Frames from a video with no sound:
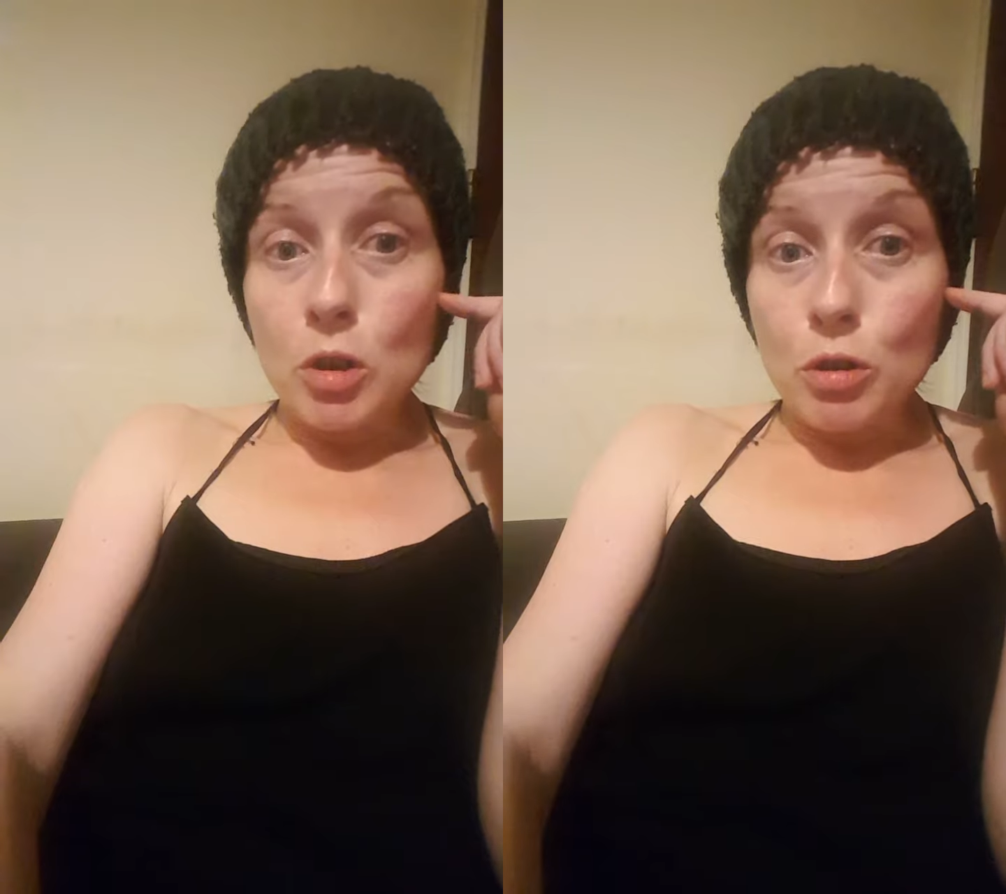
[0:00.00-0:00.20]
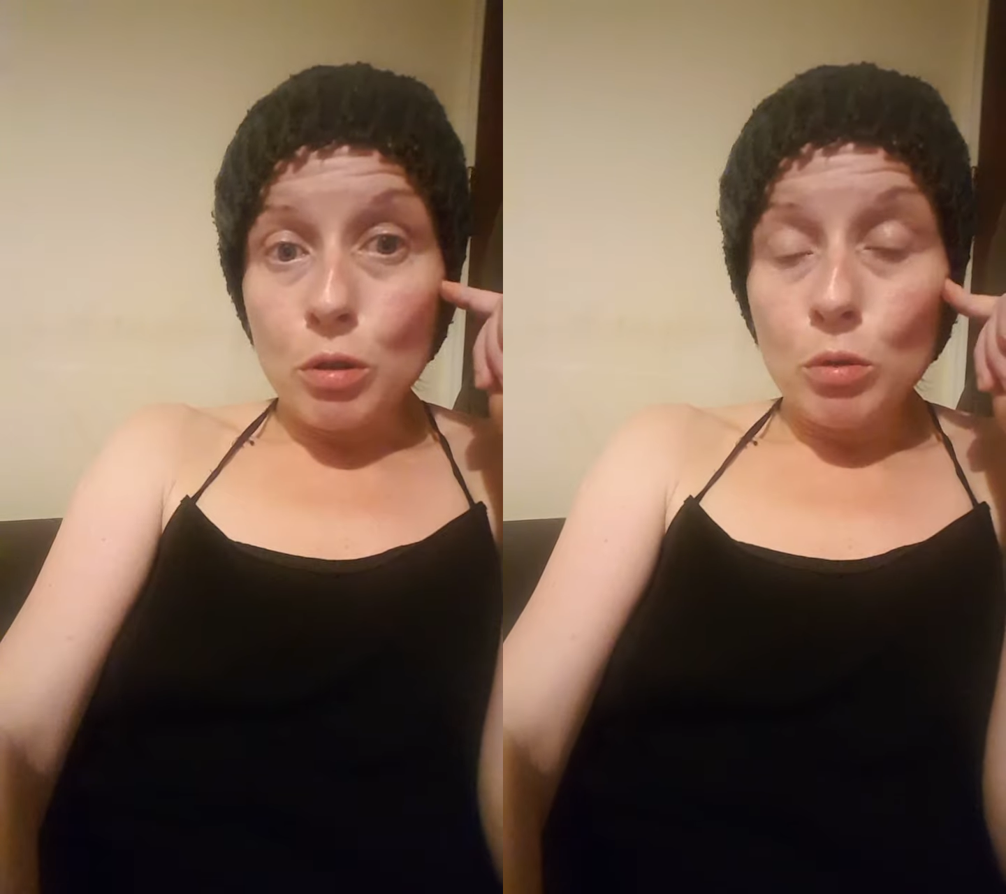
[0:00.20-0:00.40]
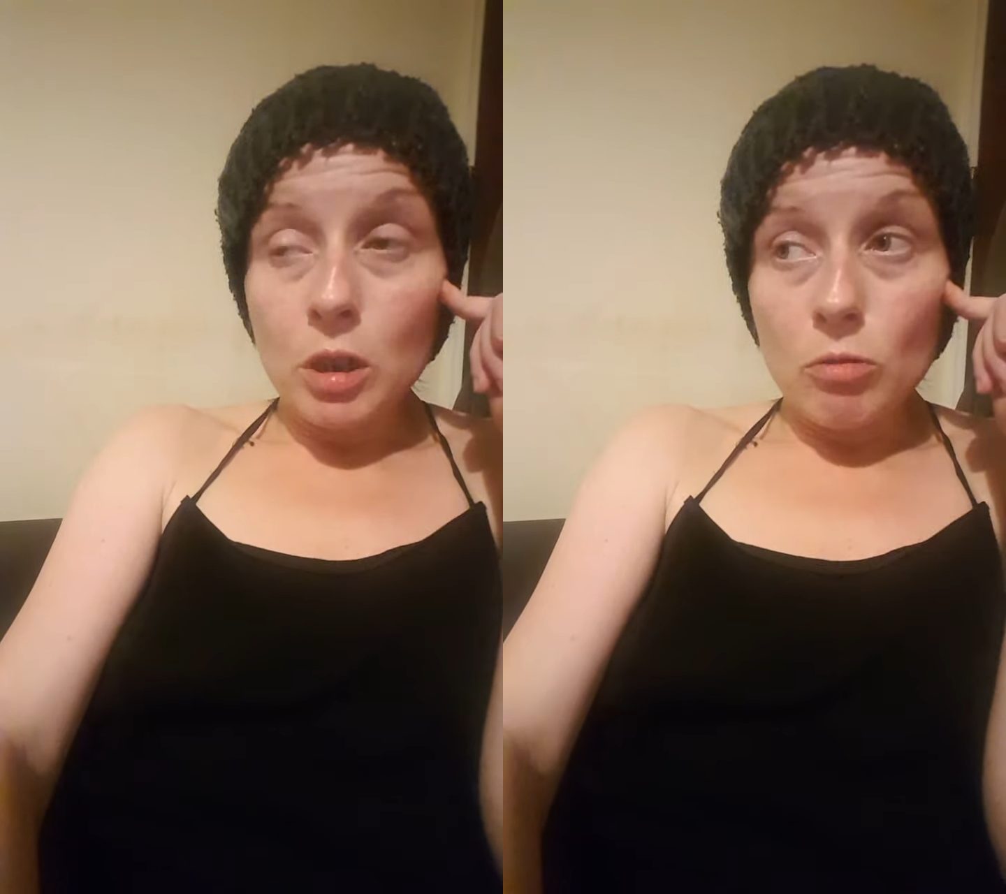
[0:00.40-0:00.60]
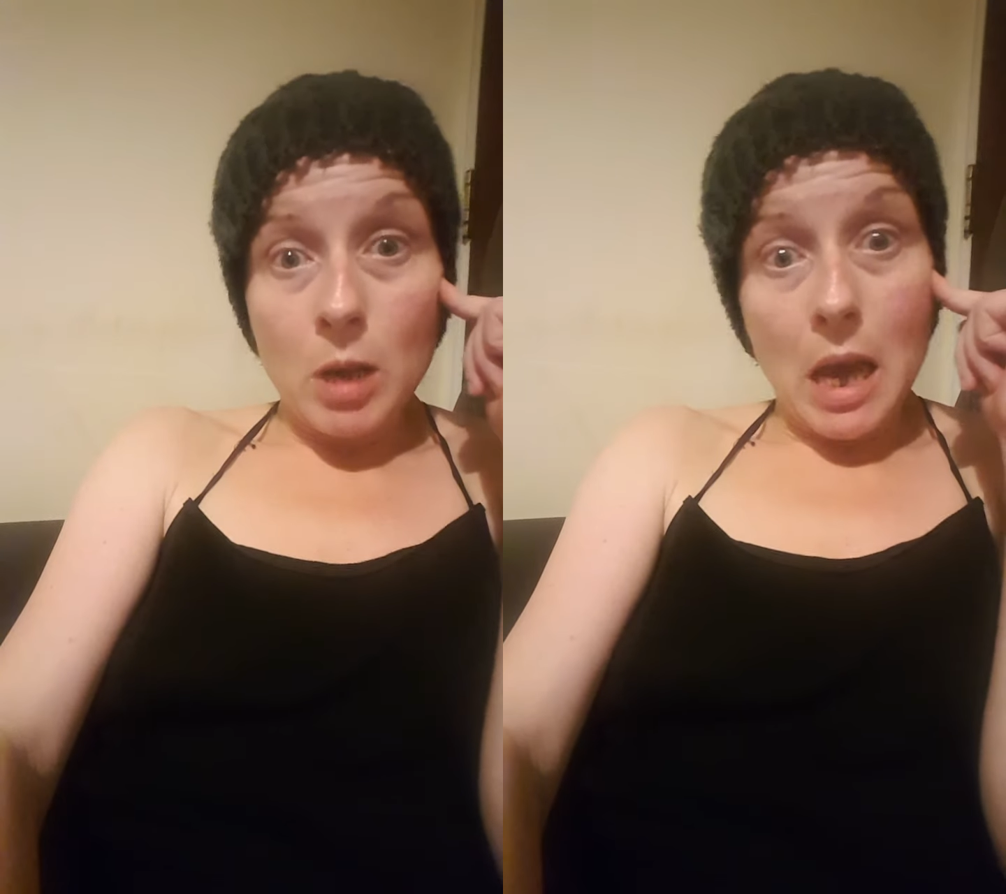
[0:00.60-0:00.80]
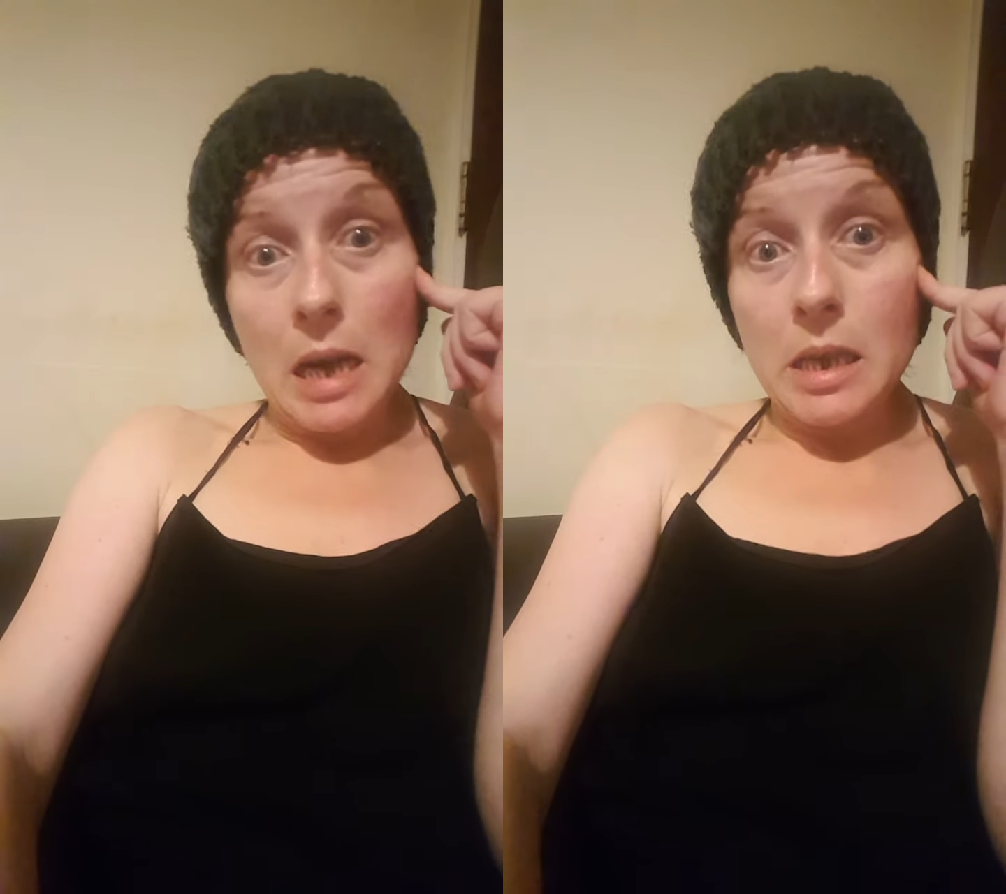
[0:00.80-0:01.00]
the truth and
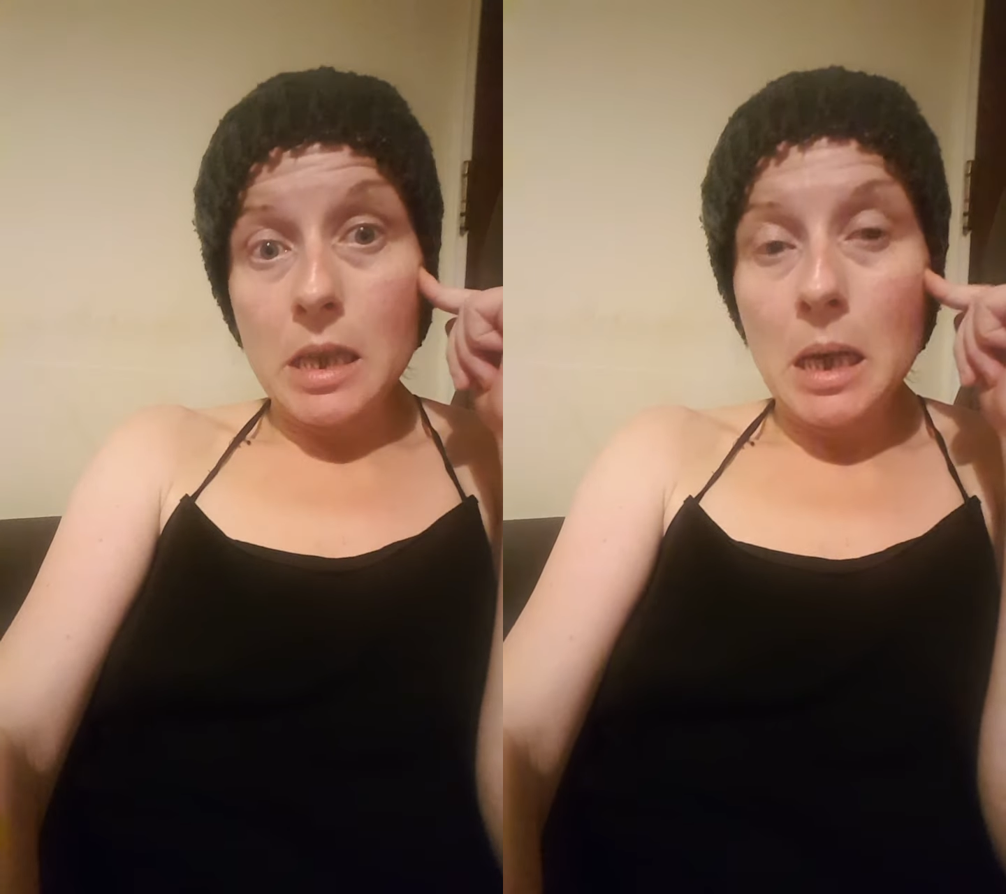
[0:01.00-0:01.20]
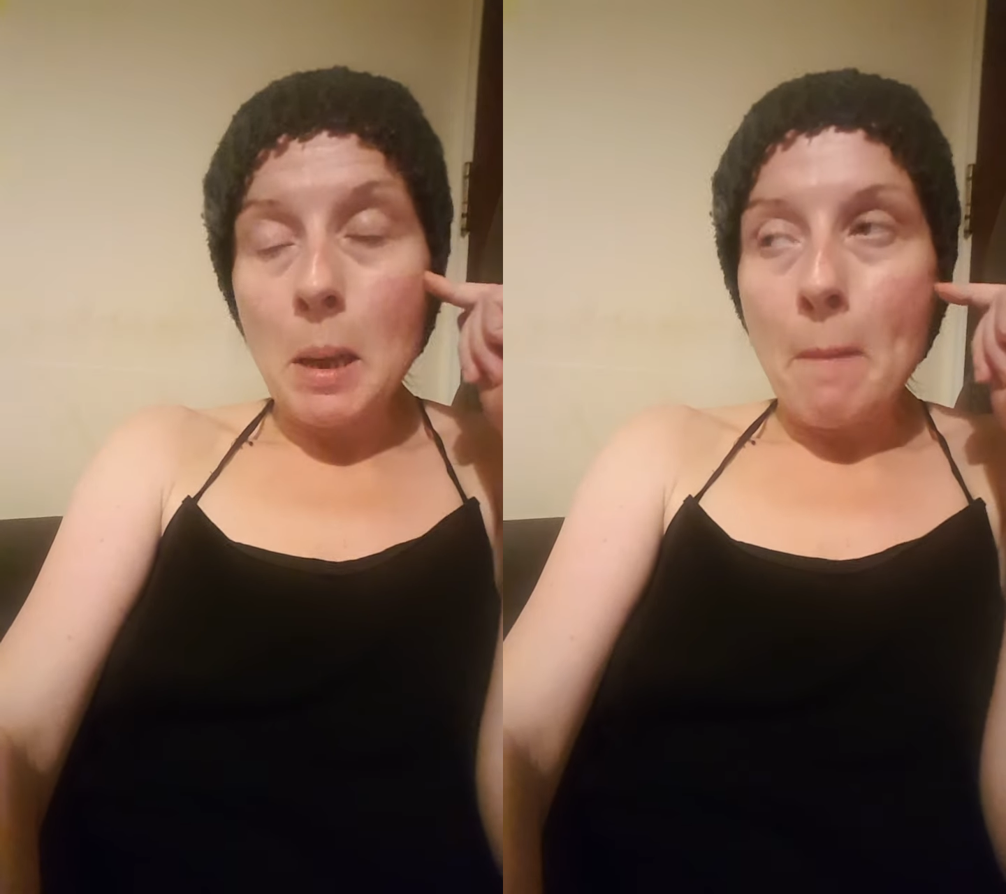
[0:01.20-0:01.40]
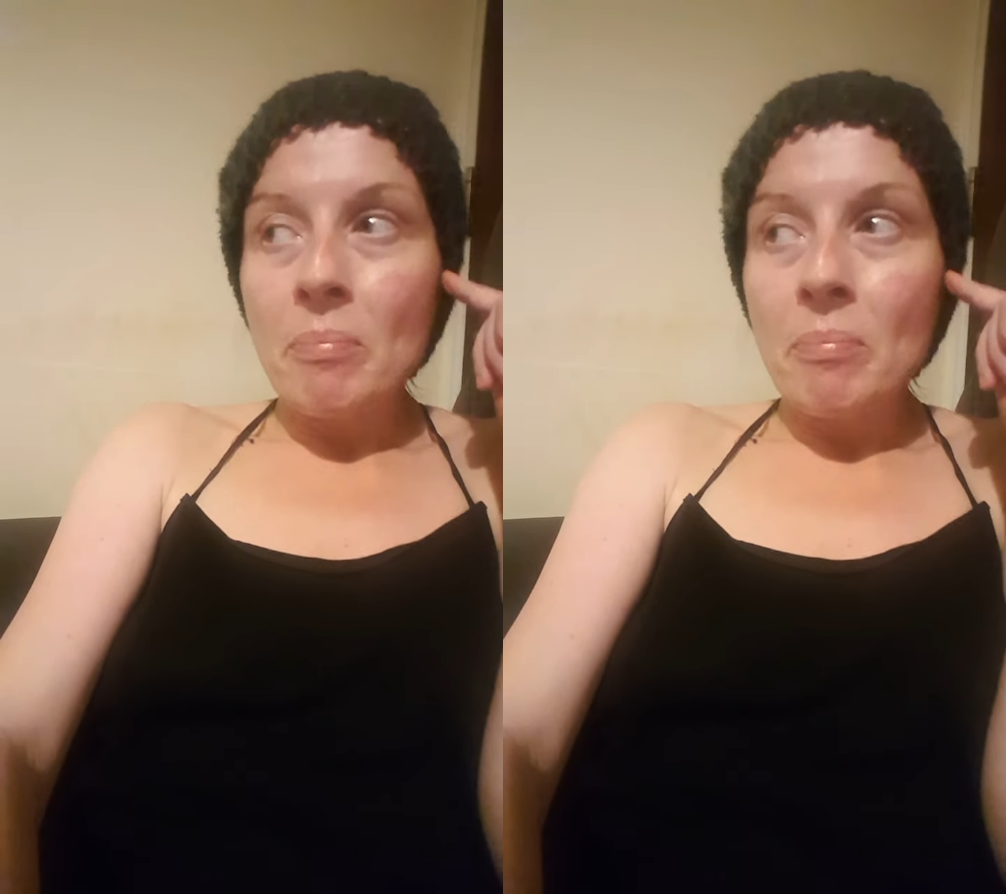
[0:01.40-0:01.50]
reality,